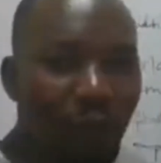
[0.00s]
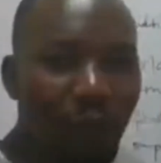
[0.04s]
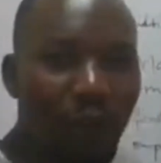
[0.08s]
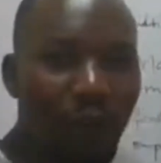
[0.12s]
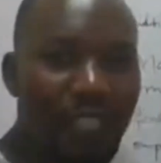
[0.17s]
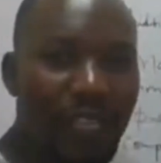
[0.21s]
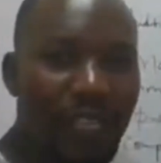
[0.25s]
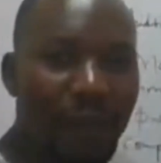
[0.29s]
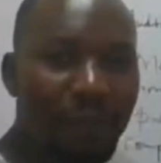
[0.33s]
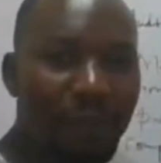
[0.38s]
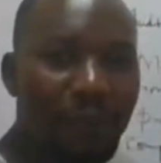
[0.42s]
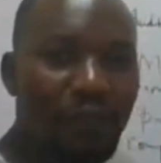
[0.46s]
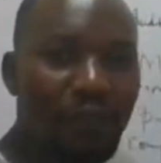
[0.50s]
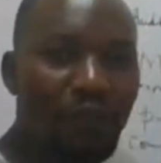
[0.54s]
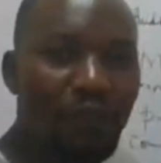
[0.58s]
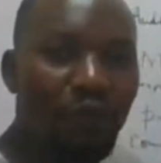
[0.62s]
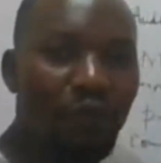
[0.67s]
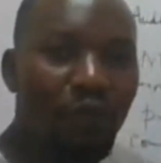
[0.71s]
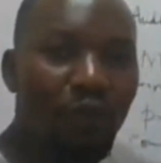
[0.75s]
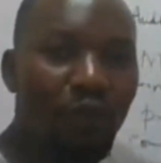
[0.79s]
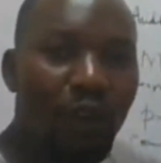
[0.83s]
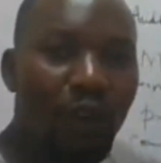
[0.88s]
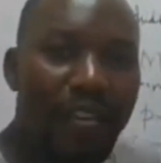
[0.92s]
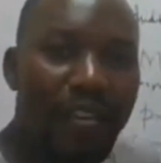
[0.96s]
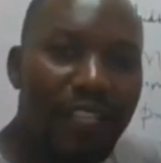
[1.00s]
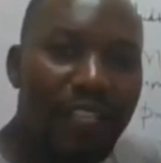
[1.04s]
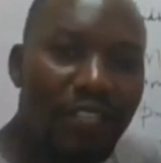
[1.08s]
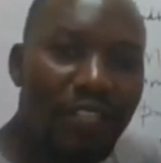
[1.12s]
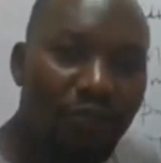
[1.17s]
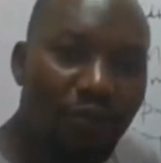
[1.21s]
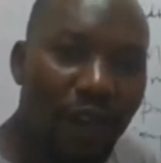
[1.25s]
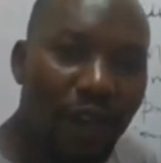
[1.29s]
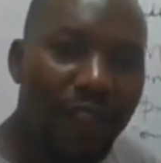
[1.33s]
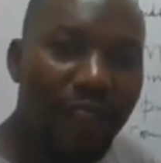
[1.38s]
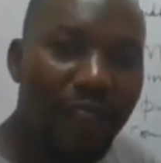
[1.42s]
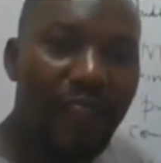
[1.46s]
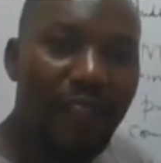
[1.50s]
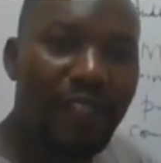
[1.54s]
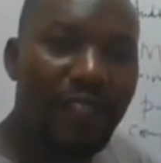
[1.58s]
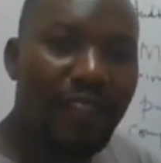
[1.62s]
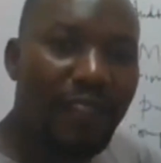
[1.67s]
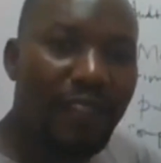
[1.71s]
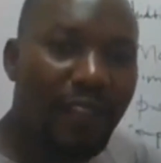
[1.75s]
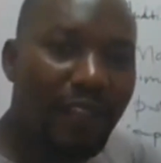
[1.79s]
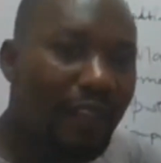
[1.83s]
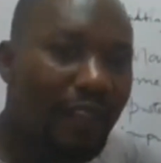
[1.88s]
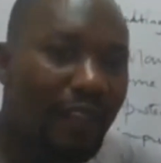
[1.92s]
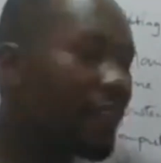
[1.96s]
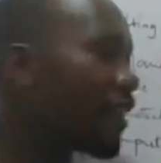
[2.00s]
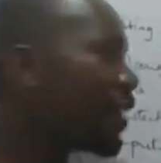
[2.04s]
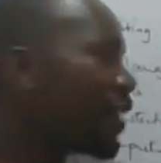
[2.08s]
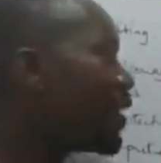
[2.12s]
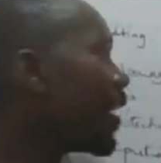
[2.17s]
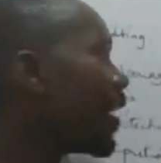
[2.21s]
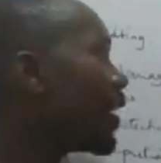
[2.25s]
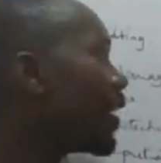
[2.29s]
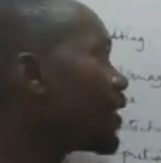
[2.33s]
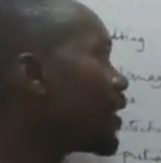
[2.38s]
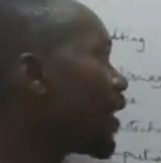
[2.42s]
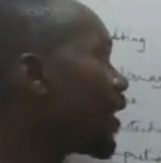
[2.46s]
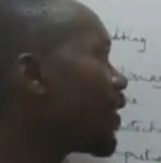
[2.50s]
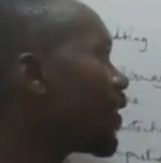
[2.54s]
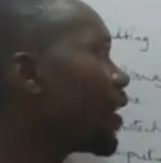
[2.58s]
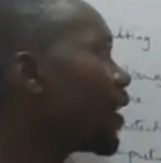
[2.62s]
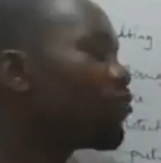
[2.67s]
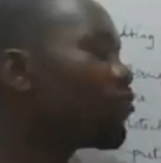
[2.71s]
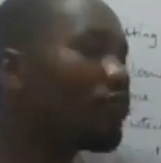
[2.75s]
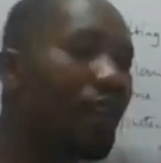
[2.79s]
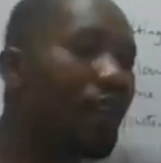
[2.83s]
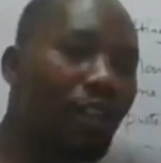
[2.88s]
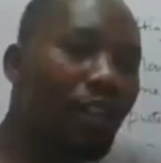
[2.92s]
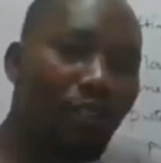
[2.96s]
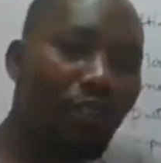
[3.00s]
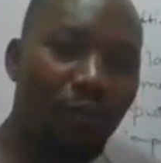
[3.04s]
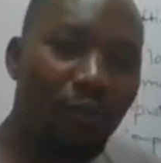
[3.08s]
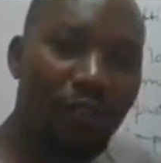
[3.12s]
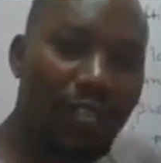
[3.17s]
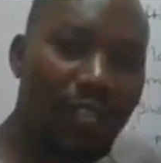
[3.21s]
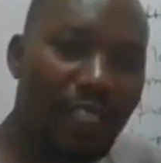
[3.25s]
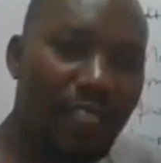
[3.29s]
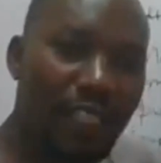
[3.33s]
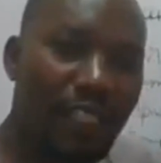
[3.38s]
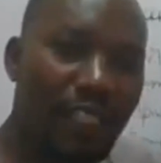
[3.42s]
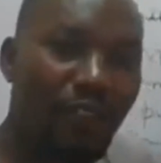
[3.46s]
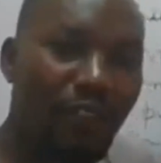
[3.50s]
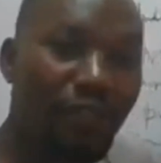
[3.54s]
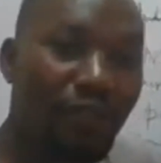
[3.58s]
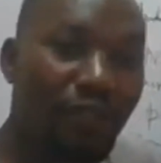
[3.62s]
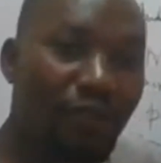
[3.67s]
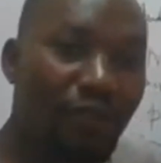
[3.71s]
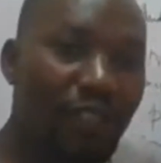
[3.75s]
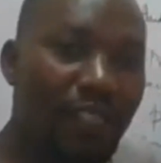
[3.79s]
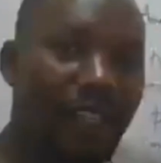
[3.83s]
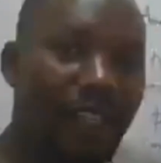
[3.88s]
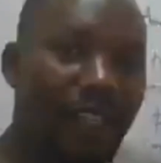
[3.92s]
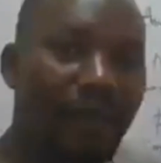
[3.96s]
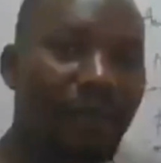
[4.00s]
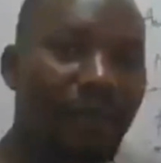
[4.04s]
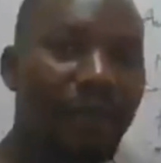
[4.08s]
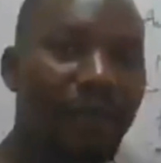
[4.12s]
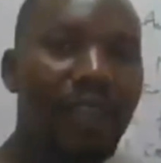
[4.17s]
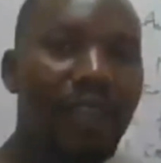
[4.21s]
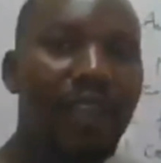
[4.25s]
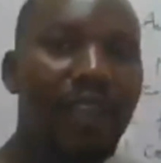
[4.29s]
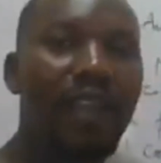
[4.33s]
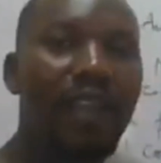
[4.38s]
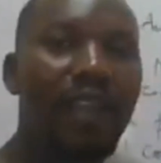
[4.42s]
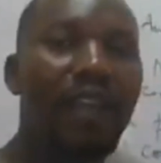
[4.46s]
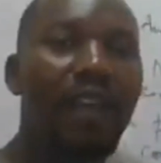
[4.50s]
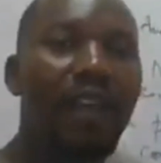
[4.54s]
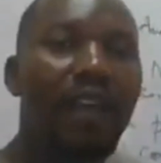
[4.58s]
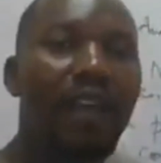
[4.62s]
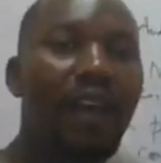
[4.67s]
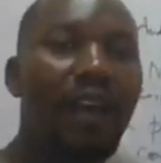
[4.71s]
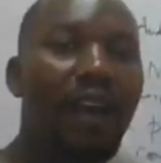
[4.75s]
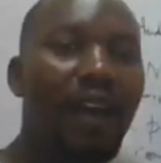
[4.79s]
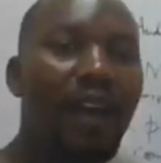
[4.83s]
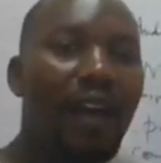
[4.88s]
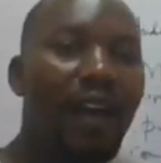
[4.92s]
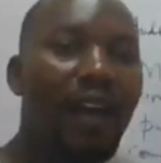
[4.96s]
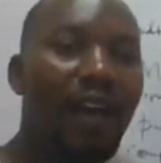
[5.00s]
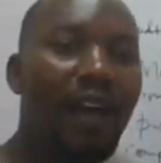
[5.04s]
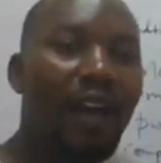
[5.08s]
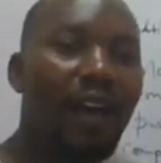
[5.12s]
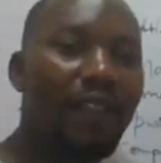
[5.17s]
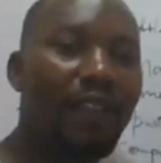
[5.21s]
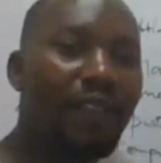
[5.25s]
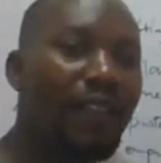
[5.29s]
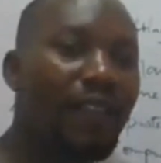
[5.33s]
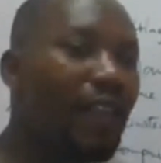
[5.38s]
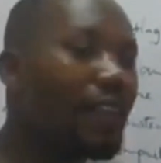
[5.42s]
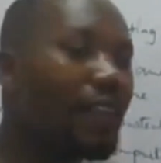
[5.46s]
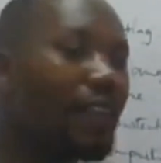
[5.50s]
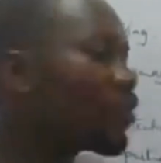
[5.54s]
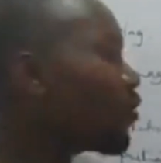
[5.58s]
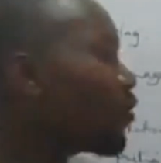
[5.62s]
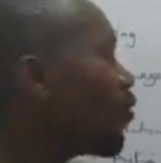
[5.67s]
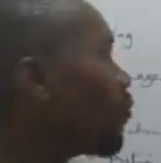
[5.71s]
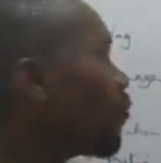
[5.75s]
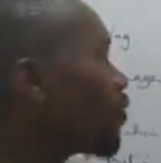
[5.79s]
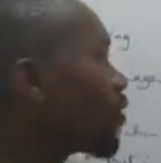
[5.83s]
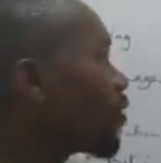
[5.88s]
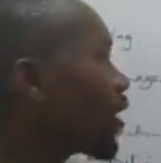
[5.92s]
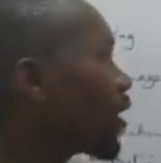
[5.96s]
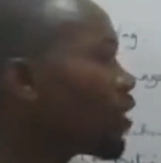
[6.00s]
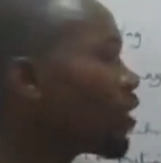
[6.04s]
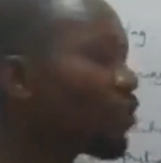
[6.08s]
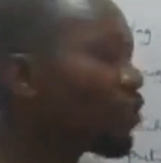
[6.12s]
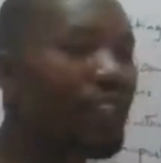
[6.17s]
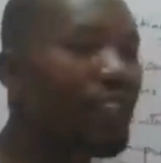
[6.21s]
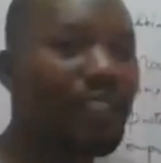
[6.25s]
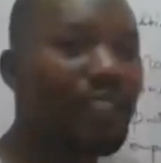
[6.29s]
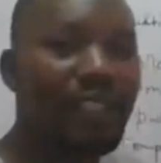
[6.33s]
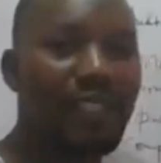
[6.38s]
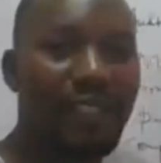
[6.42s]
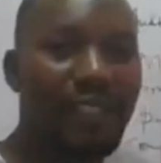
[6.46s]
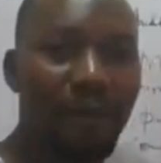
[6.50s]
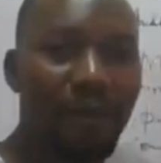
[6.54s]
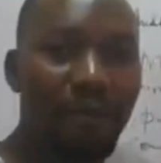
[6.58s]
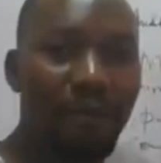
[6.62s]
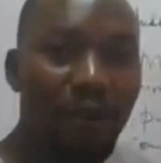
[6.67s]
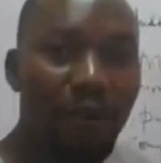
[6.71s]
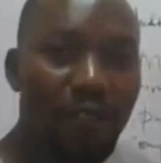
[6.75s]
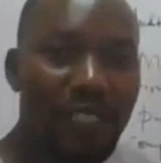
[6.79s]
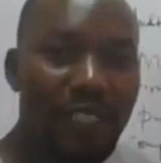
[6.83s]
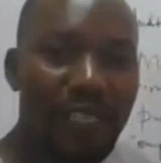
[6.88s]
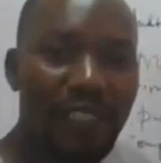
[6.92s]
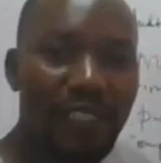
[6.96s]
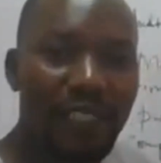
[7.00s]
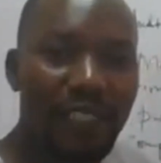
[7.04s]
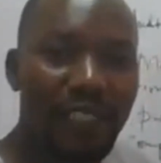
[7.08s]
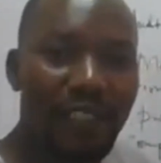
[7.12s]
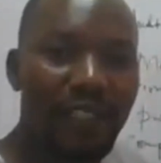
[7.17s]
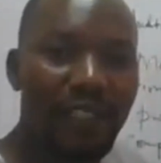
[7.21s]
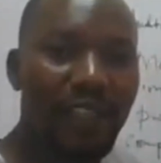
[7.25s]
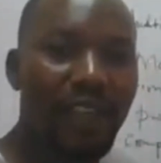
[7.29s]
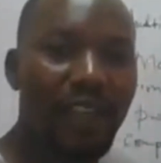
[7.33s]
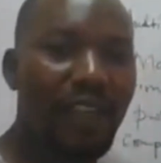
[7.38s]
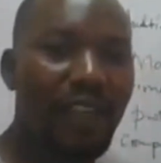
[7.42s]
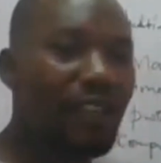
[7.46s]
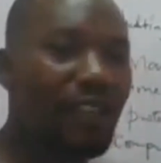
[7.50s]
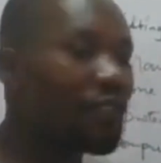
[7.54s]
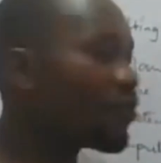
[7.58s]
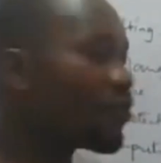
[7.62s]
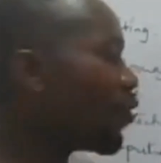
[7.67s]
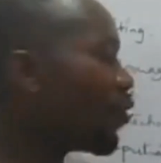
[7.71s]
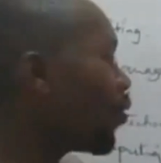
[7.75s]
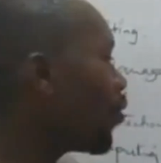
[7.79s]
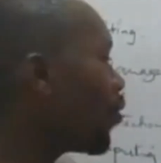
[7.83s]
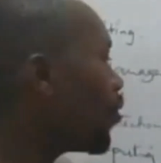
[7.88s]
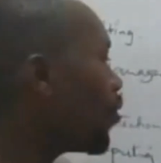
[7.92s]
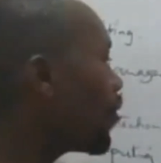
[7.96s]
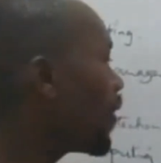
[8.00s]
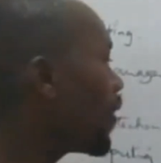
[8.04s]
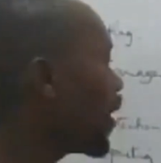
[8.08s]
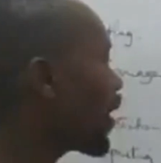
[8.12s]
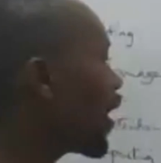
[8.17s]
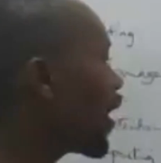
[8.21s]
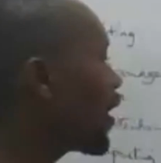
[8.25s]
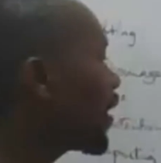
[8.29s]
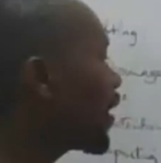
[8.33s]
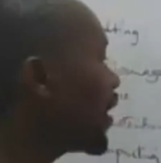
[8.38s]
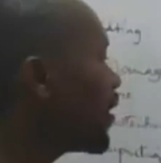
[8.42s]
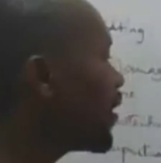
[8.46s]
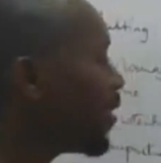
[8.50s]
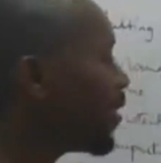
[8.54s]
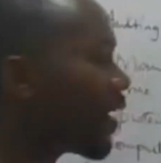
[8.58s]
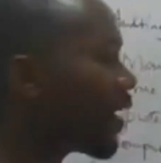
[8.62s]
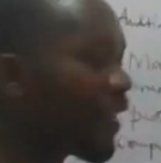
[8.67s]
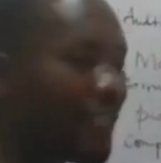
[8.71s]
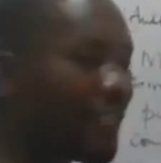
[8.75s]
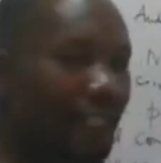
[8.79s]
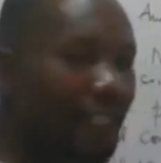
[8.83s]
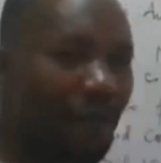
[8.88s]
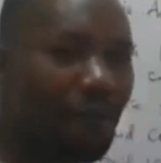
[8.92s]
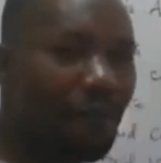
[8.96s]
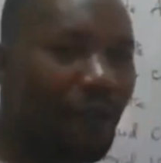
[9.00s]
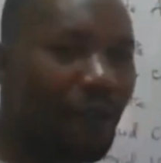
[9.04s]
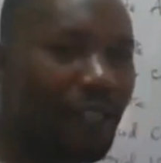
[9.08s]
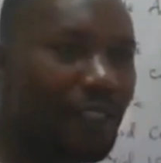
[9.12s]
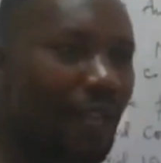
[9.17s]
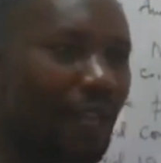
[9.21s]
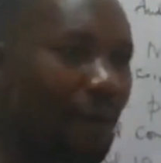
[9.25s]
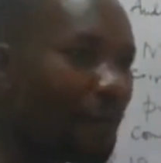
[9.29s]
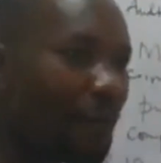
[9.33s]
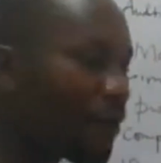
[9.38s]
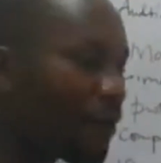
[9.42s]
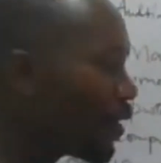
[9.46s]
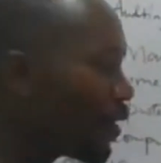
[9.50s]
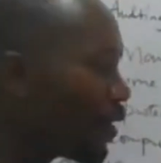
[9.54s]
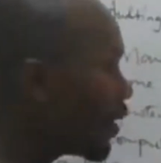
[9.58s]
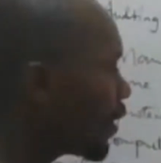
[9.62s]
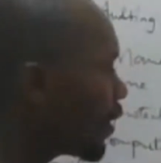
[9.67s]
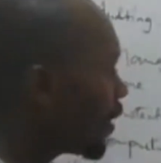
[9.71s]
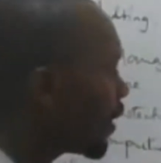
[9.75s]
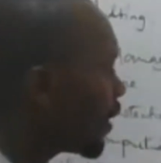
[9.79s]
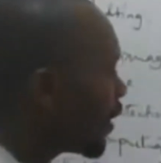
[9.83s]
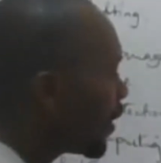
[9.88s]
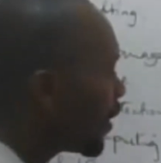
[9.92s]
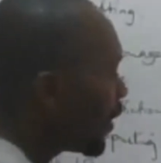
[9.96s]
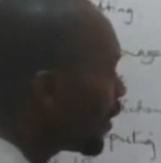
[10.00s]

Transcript: WhatsApp to ensure that the data that we are communicating or using, that communication is protected. So they can give a letter, for example,